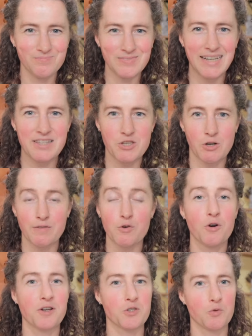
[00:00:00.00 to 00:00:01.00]
And so, of
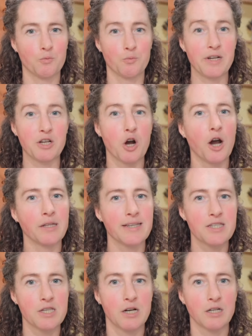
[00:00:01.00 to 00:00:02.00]
course,
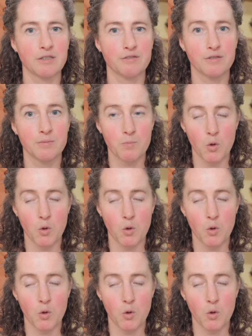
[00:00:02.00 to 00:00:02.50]
regardless of